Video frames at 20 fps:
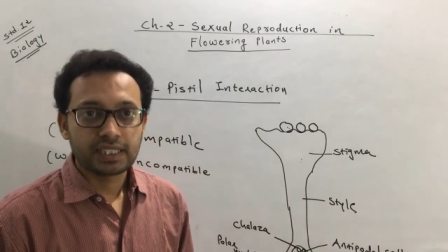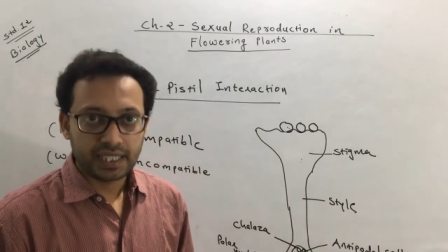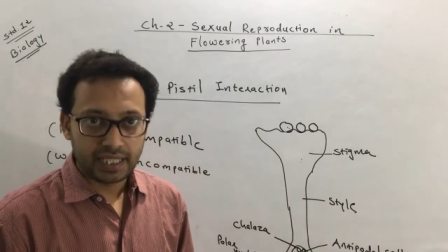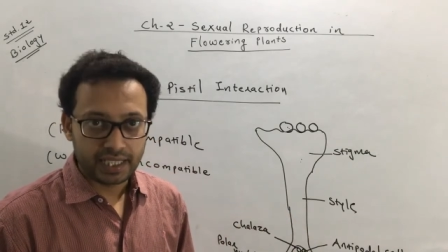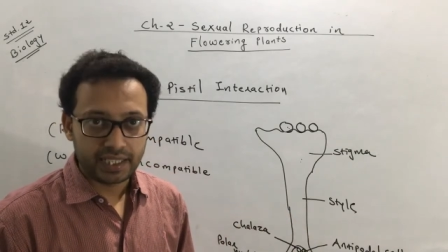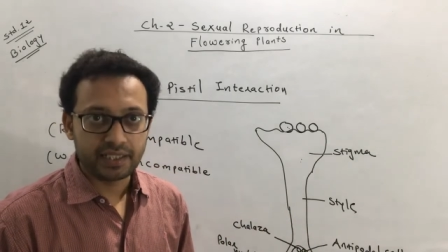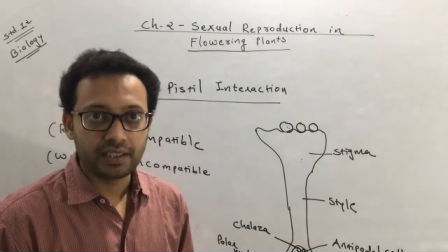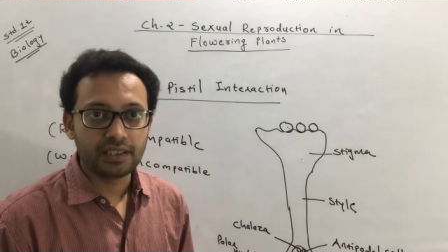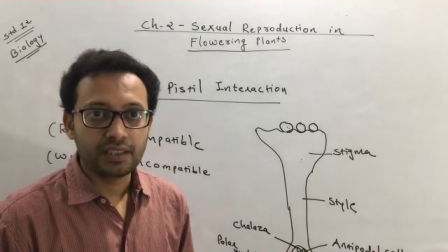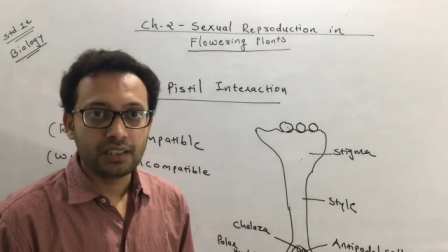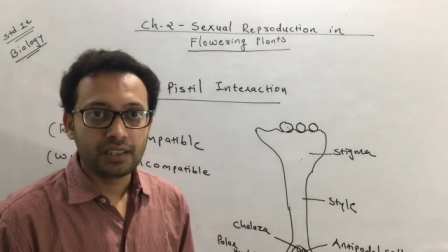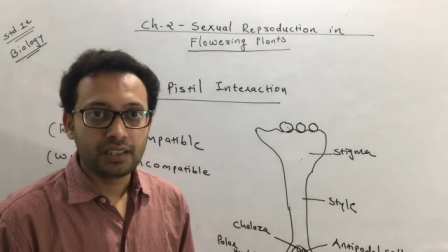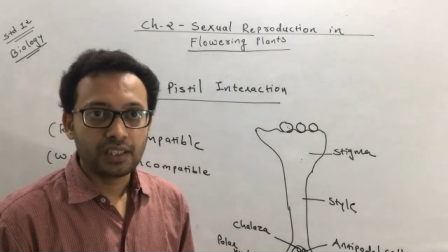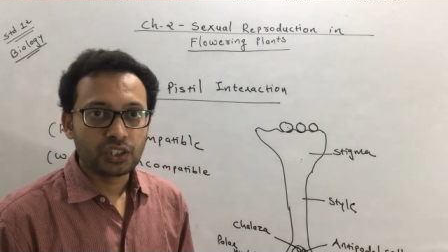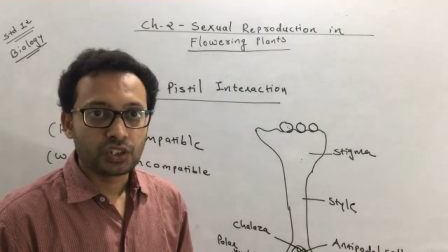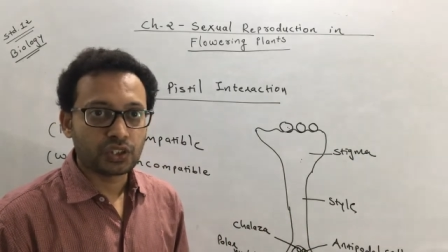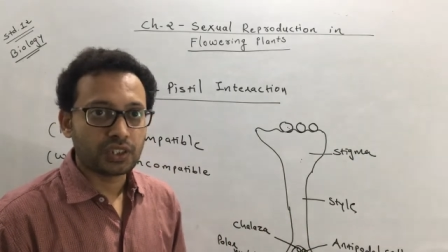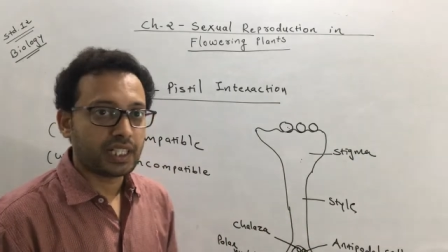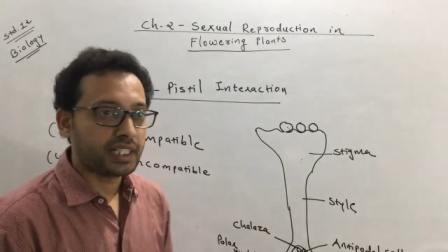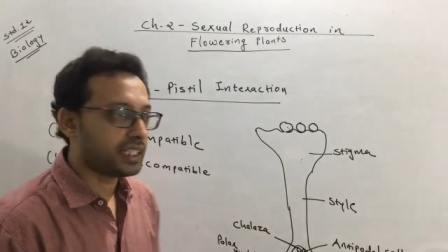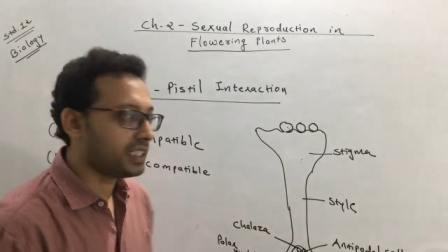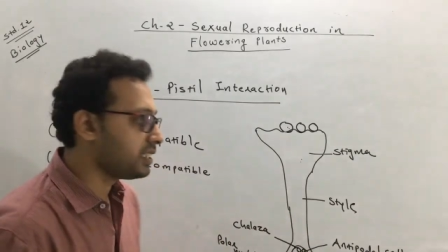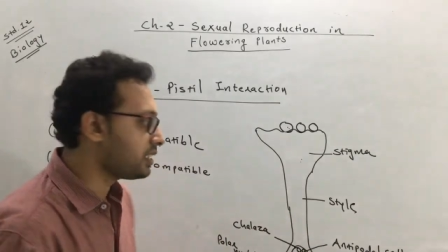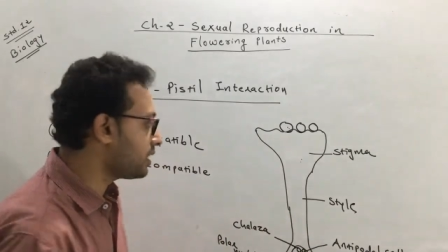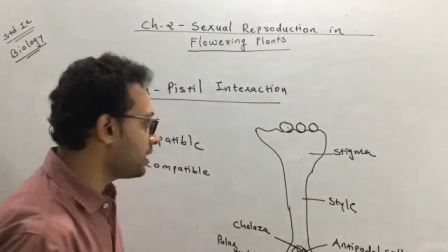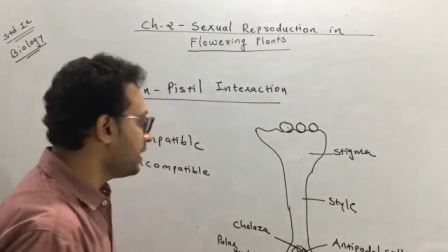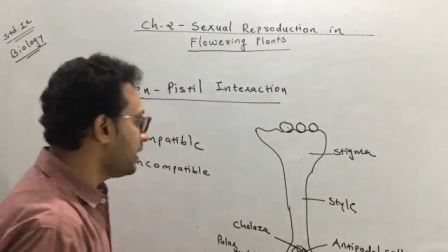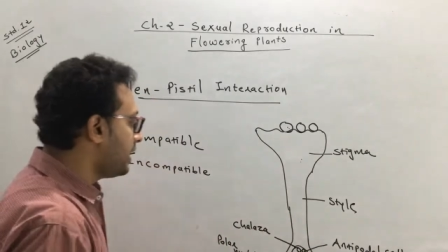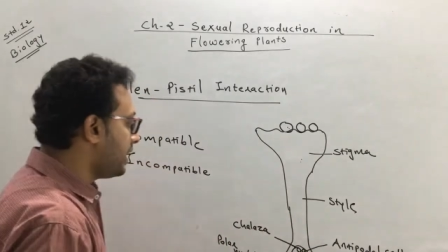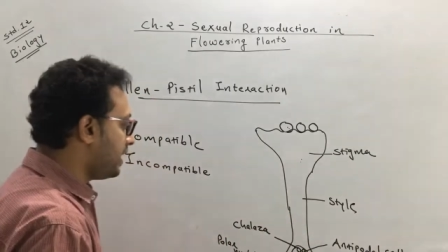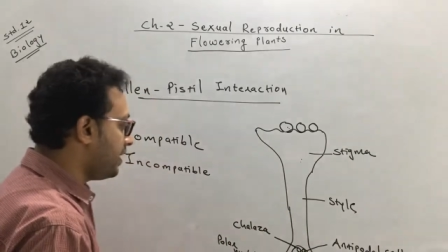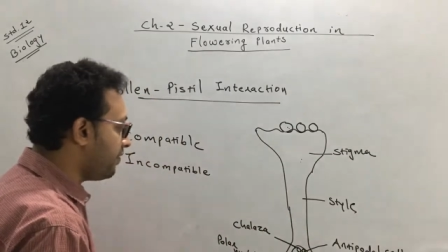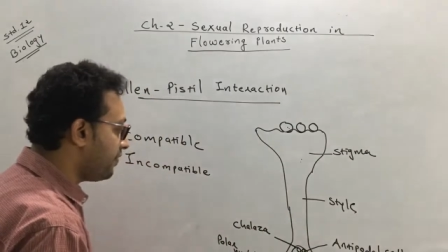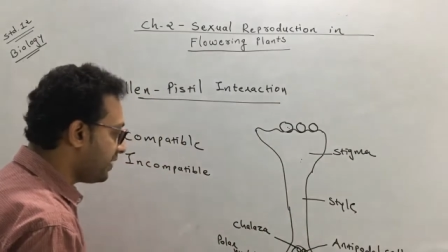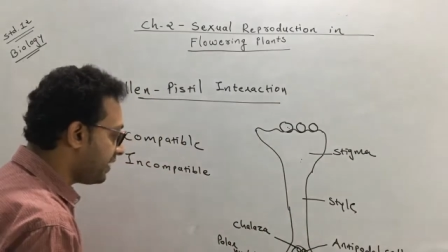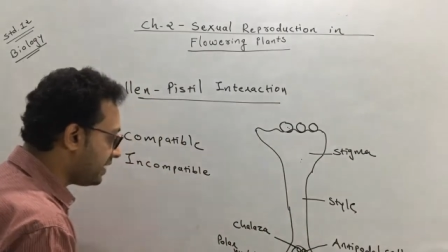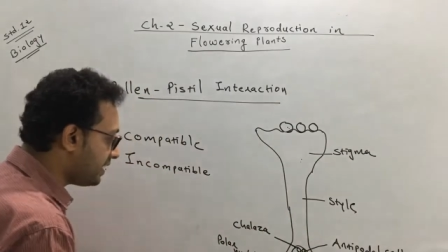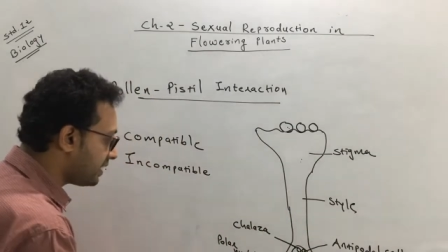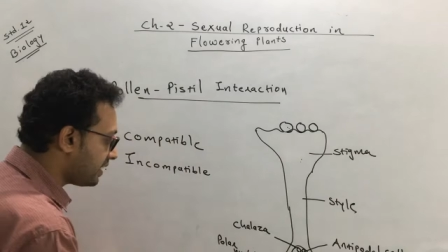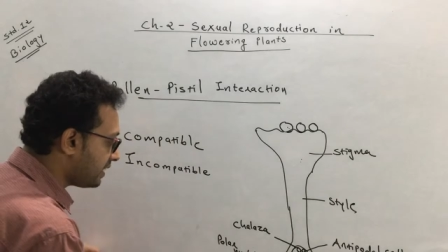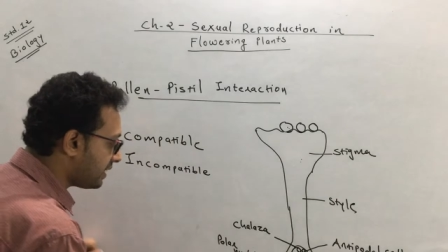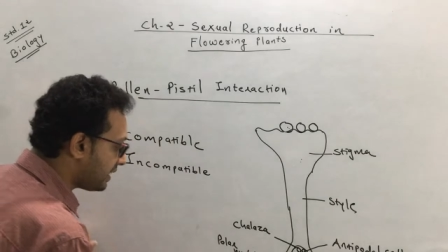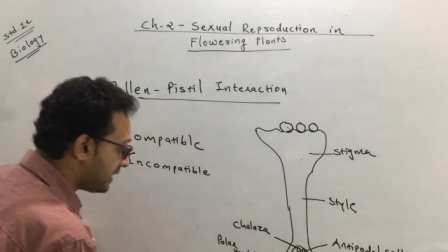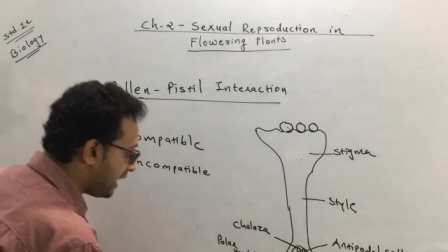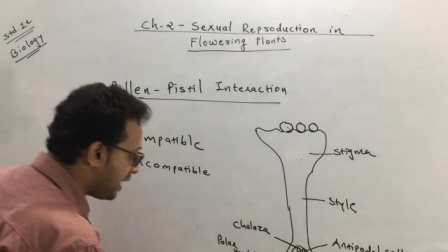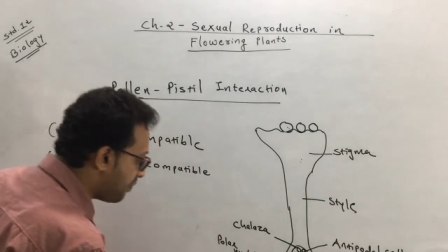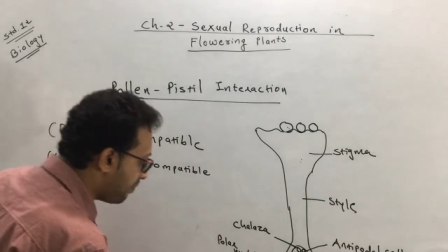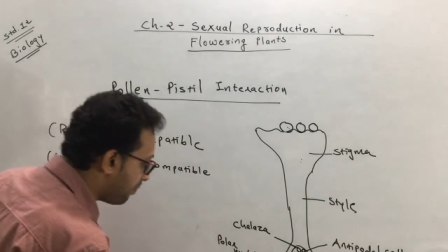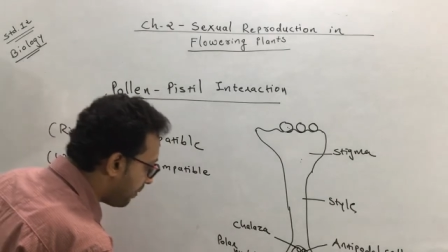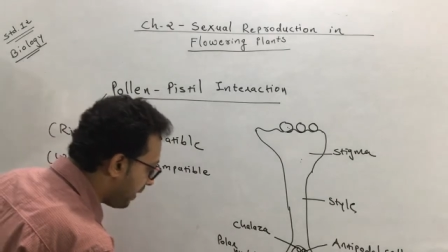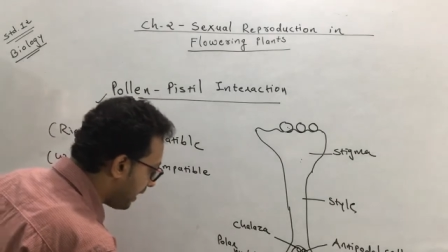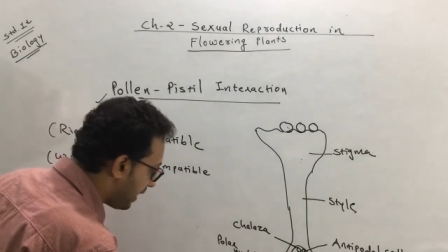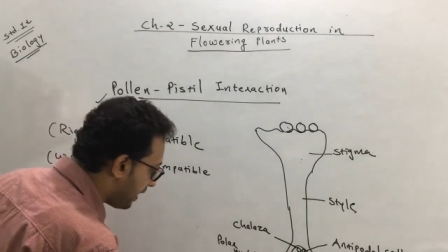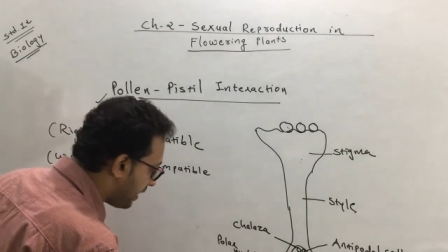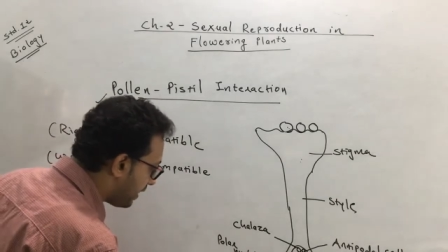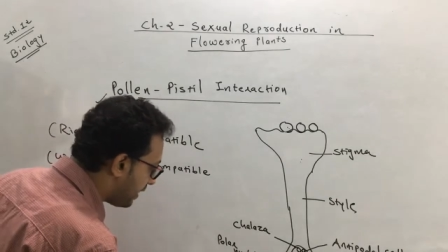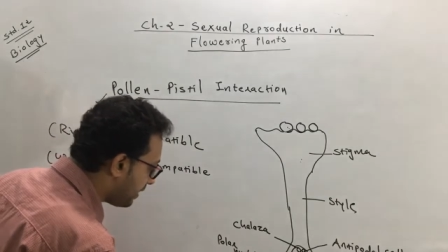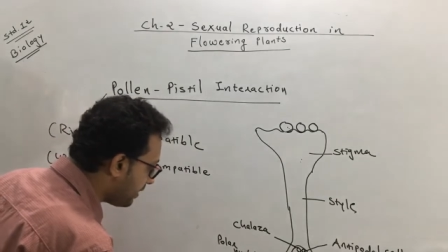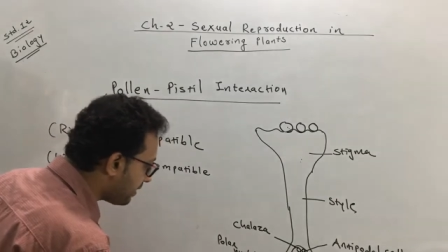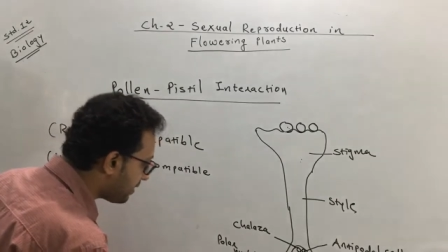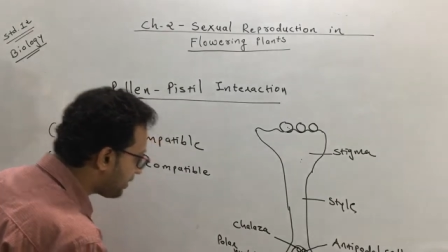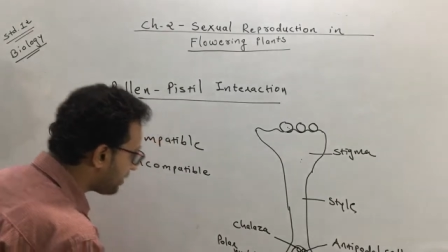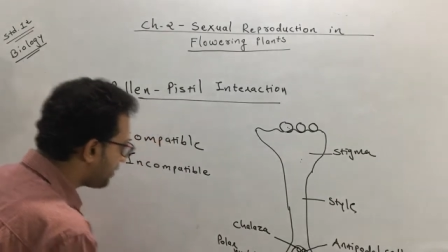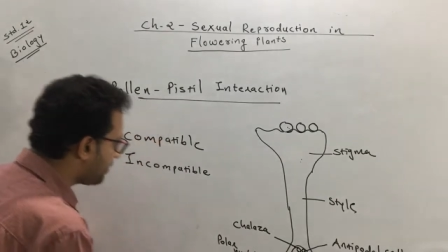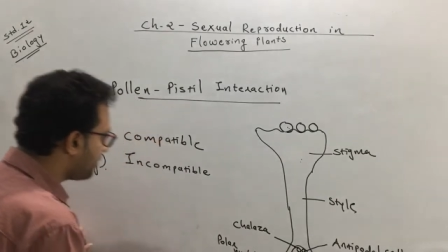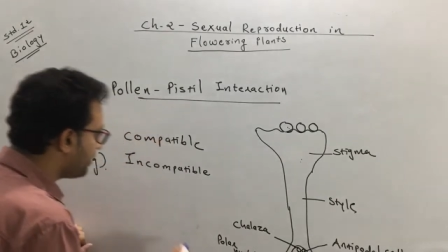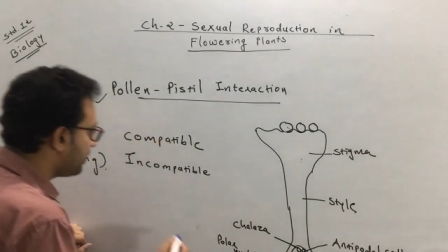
Clear? So that is, if it is a same plant,